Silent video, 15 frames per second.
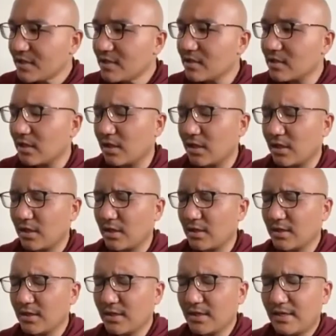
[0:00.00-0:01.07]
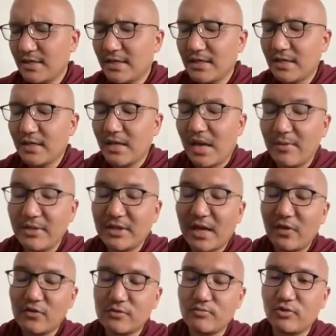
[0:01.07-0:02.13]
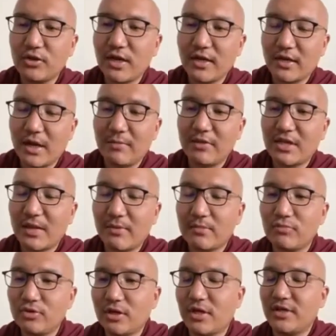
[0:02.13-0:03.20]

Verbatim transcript: uh, Amitayus Buddha and Amitabha Buddha are